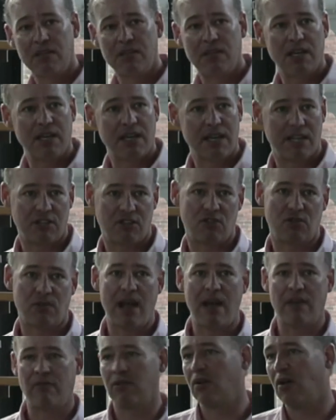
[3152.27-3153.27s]
that has
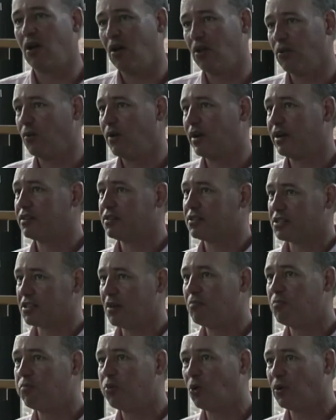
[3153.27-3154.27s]
traveled all the way to
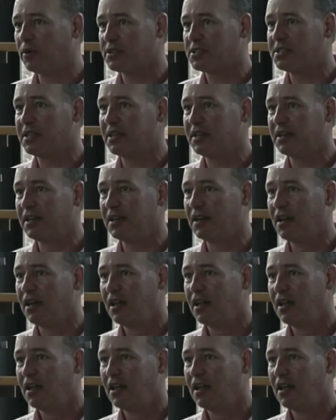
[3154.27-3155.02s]
some port city.